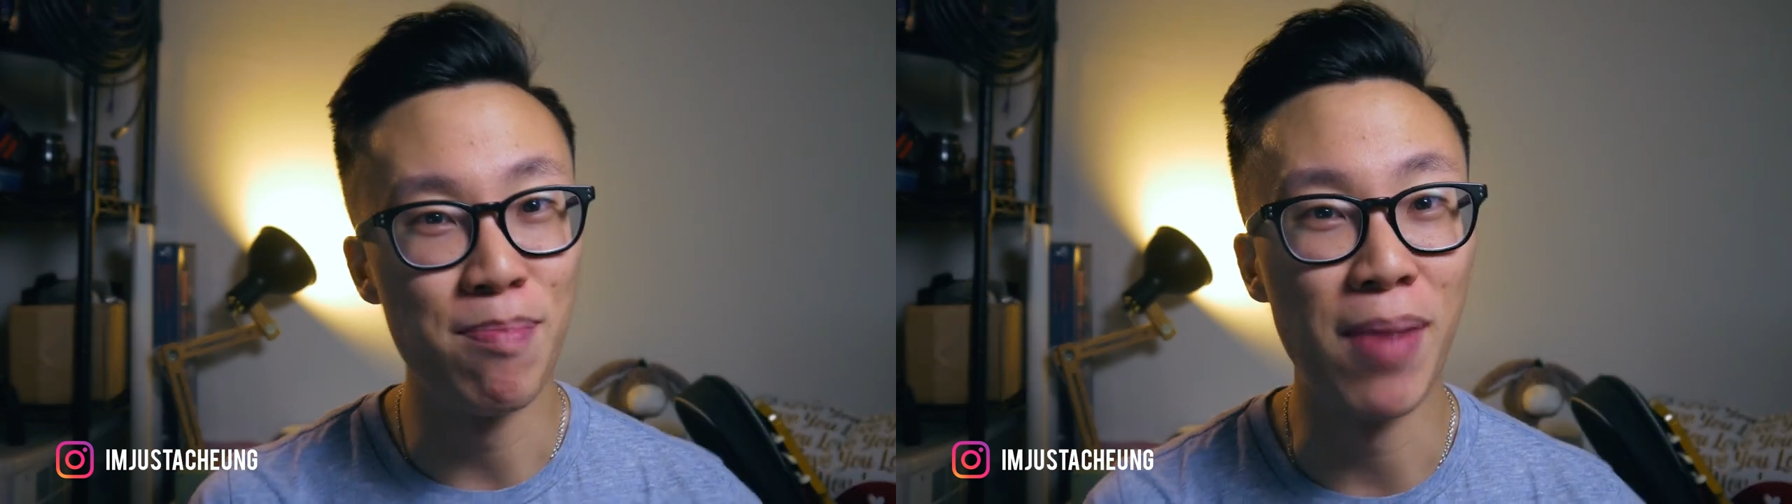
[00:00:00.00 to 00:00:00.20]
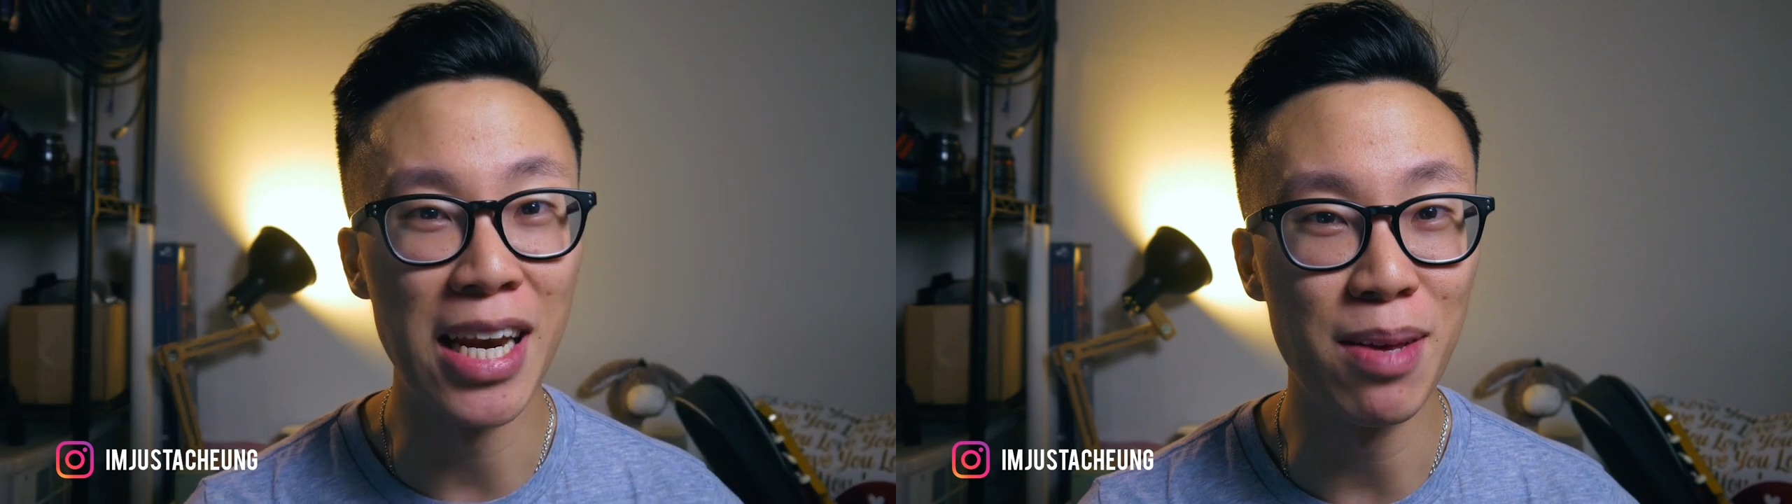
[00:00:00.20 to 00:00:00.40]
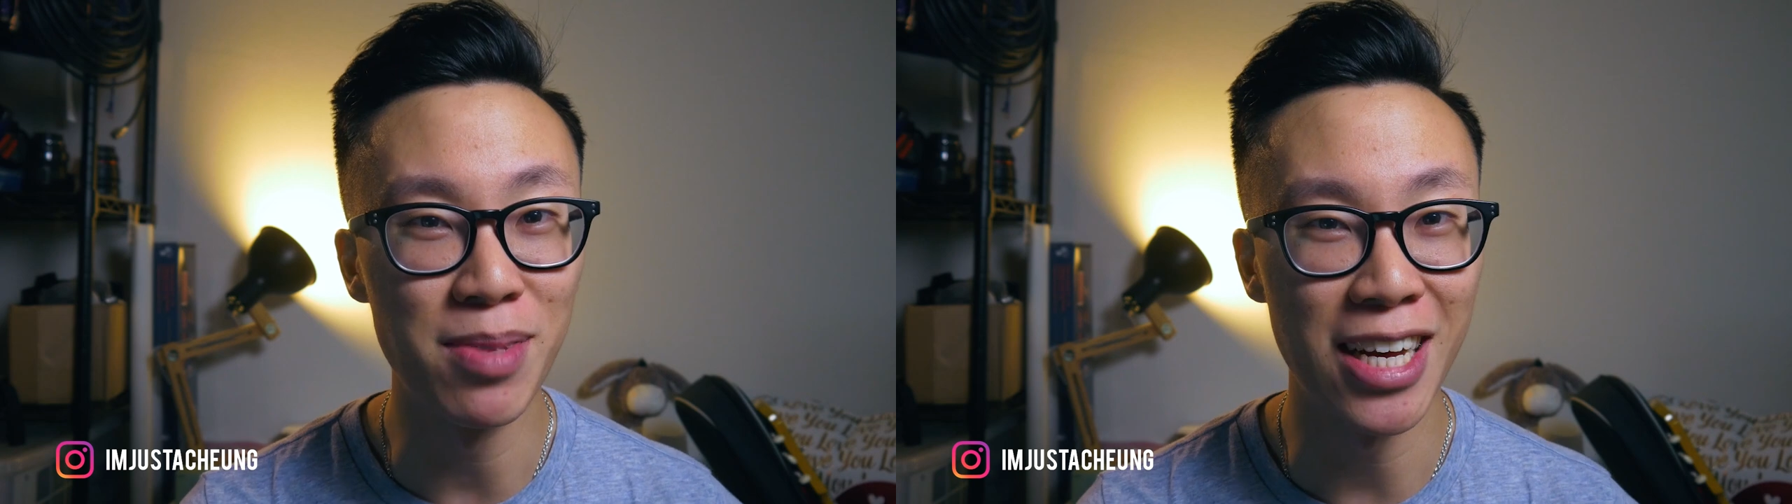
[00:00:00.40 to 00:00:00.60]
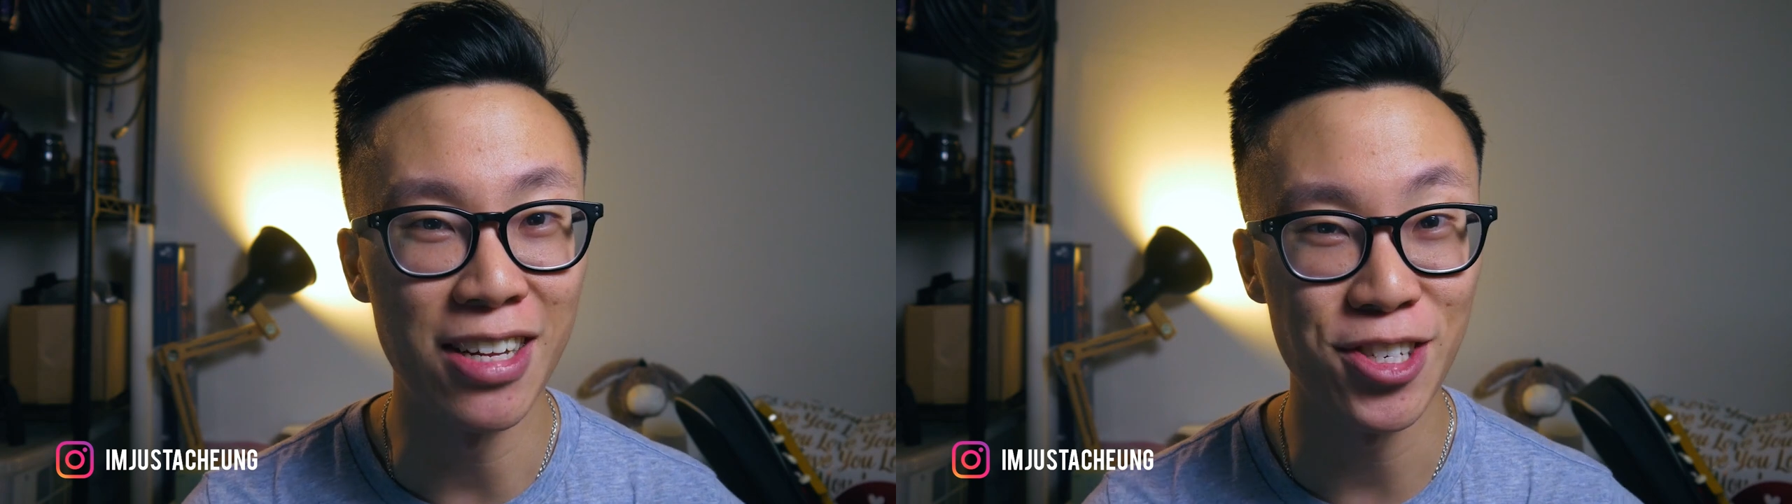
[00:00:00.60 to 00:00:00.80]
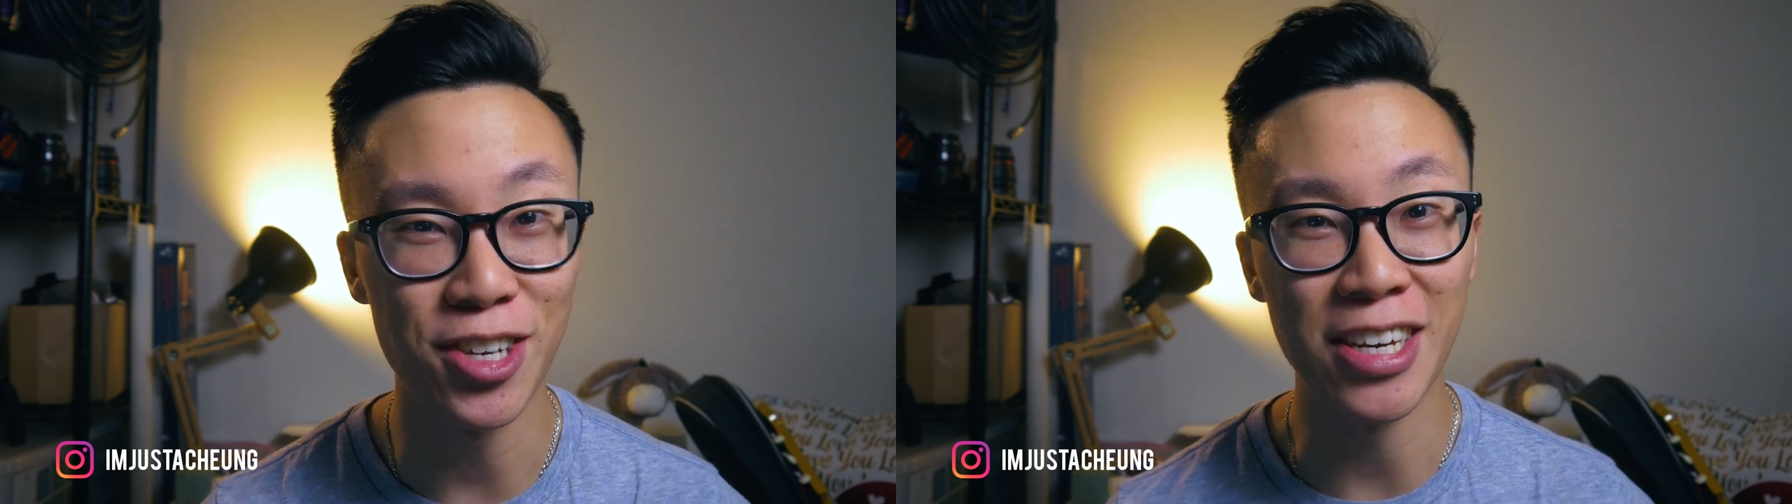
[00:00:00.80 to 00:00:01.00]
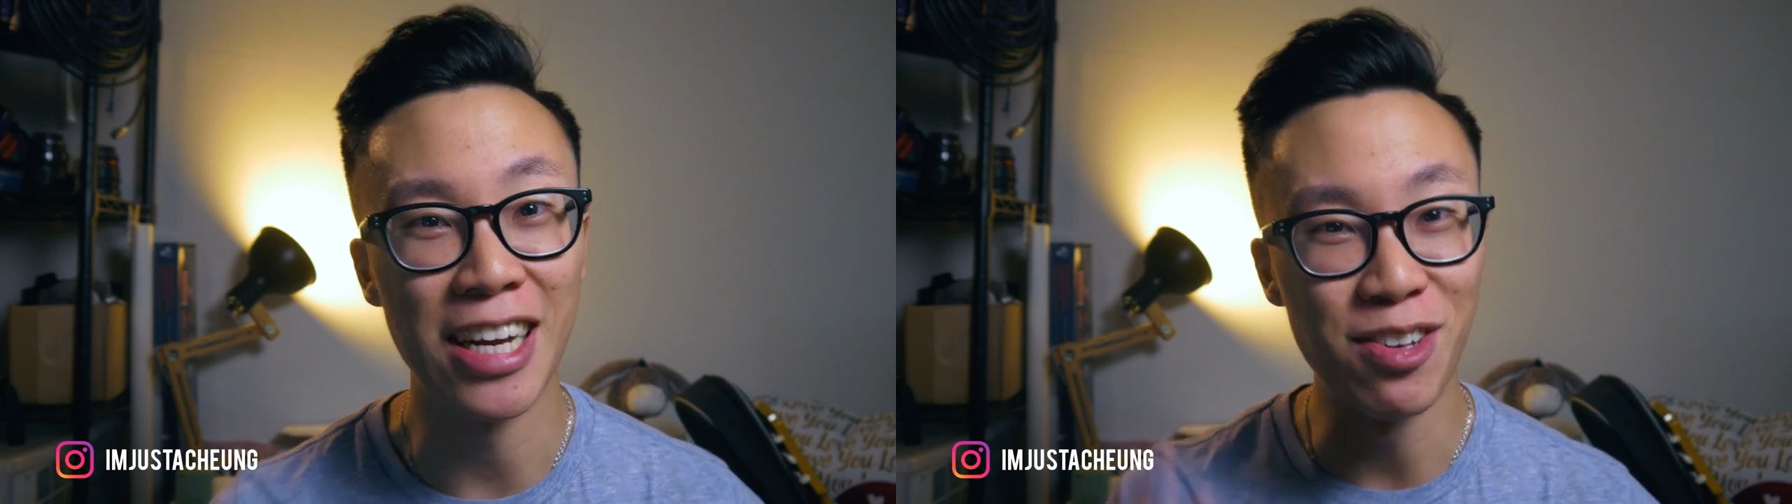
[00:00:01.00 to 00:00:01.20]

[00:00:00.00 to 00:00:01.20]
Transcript: My name is Alex Cheung and